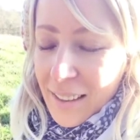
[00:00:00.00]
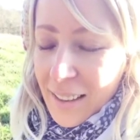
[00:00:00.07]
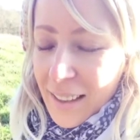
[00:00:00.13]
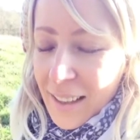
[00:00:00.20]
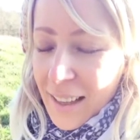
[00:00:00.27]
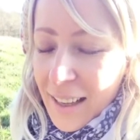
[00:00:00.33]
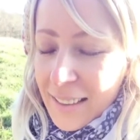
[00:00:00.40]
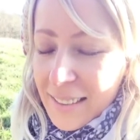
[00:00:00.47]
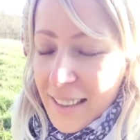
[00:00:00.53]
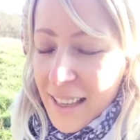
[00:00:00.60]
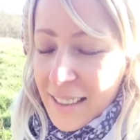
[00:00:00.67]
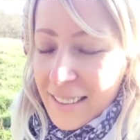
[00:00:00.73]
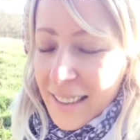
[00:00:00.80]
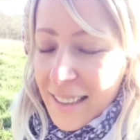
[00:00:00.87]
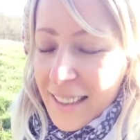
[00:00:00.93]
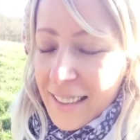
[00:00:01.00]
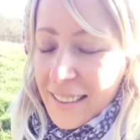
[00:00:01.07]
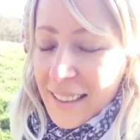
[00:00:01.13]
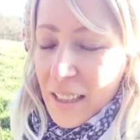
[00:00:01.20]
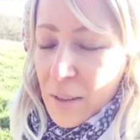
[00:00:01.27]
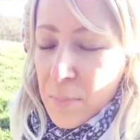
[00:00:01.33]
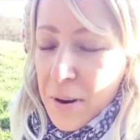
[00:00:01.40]
And start taking
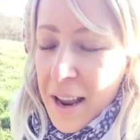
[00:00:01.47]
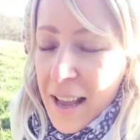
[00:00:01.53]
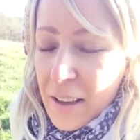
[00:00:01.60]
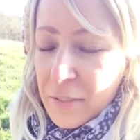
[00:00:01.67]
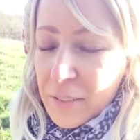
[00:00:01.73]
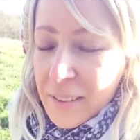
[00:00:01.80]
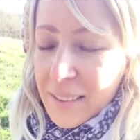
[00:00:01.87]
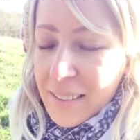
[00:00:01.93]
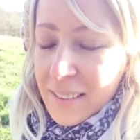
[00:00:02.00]
deep breaths,